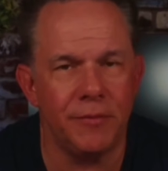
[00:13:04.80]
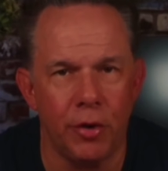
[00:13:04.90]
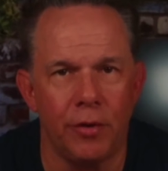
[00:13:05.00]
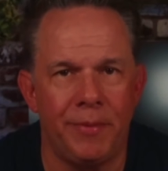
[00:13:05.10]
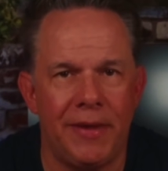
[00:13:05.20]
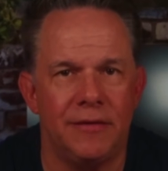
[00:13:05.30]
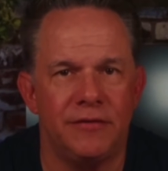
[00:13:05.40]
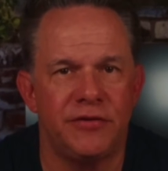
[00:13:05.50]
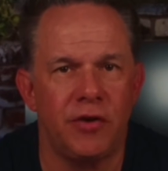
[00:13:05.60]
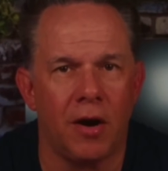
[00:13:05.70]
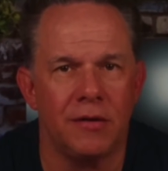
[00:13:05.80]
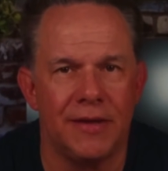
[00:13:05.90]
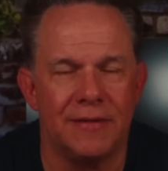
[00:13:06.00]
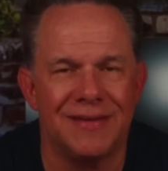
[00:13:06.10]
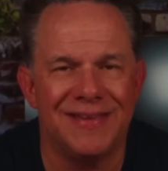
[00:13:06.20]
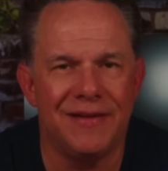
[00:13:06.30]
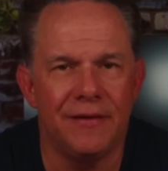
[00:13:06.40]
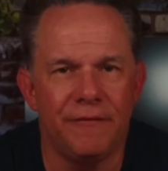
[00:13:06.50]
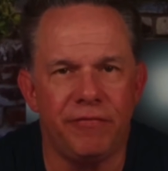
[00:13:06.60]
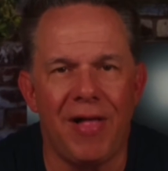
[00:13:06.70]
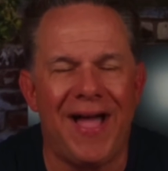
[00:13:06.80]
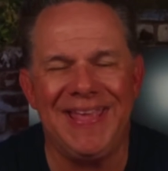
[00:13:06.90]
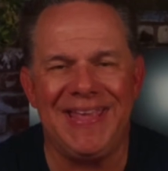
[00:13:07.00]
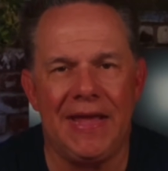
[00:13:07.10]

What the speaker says: European starlings flying